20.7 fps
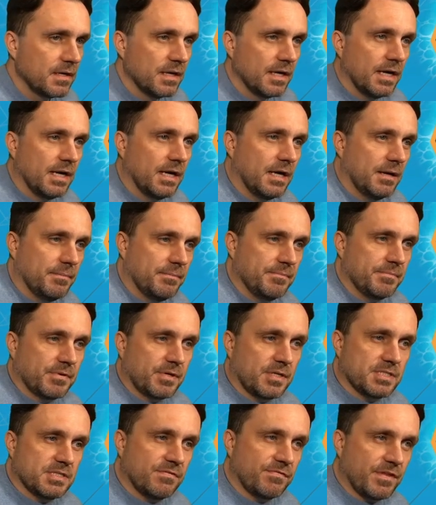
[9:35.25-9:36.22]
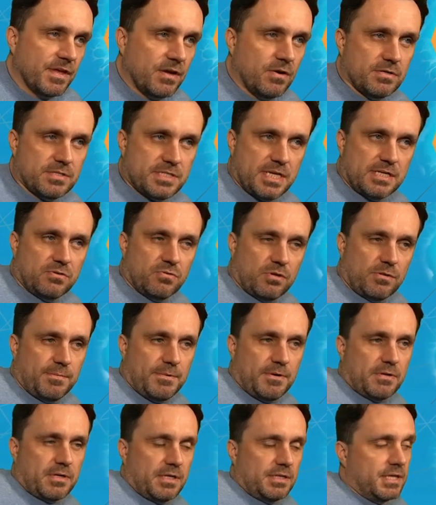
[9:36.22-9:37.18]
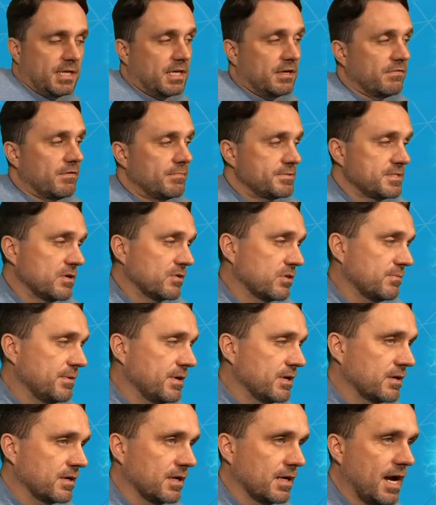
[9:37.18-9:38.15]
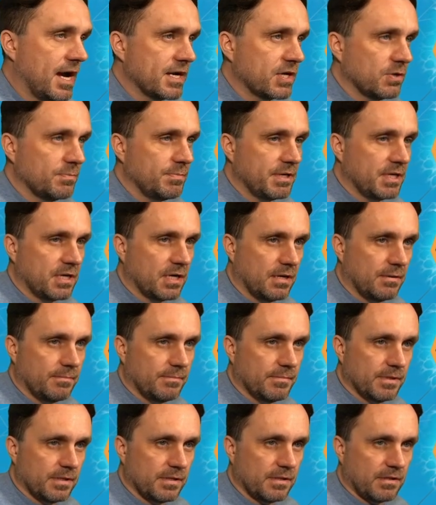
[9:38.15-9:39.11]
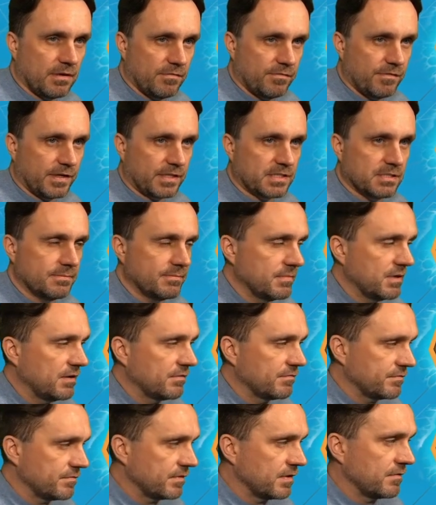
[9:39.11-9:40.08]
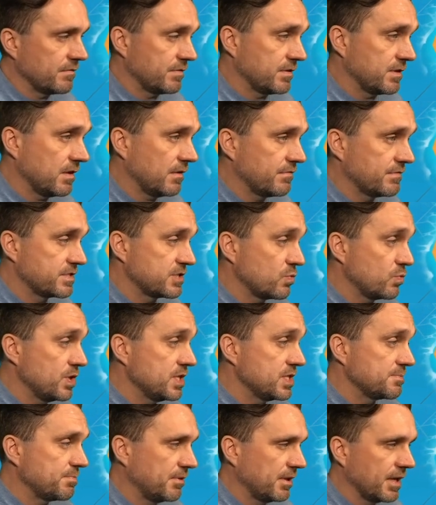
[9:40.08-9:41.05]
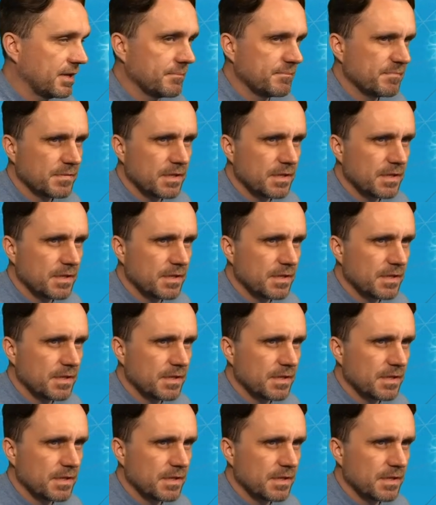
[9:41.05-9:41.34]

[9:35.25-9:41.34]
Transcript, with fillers: Because um, if they take North America, they give up South America, I could become a victim of, of, of a squeeze play.